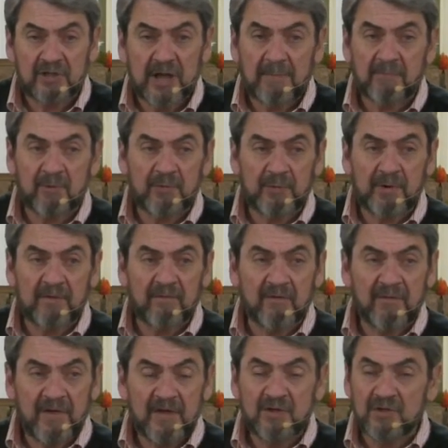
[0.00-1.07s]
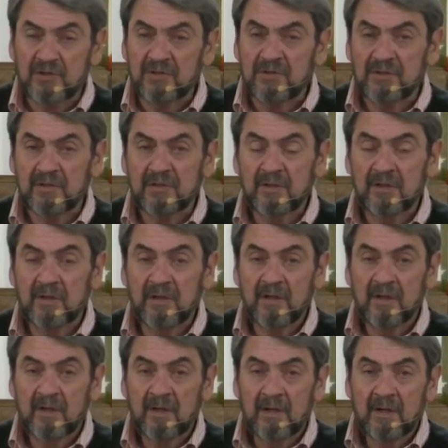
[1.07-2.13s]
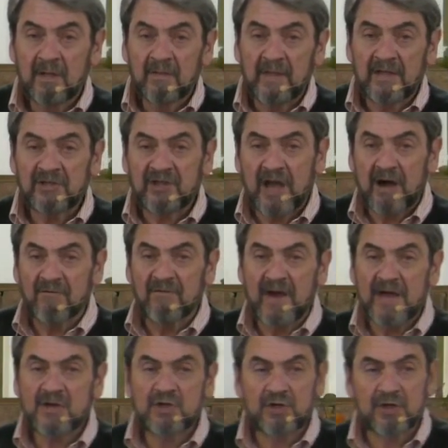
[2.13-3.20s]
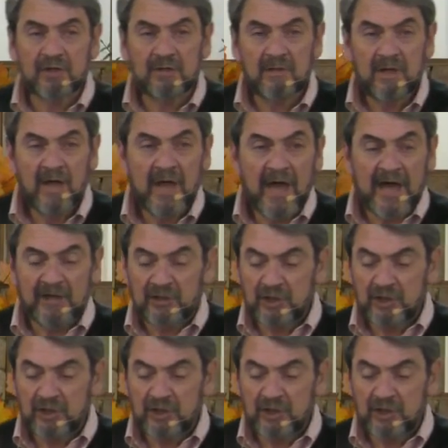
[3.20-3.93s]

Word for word: chapter 3 of Ephesians that salvation and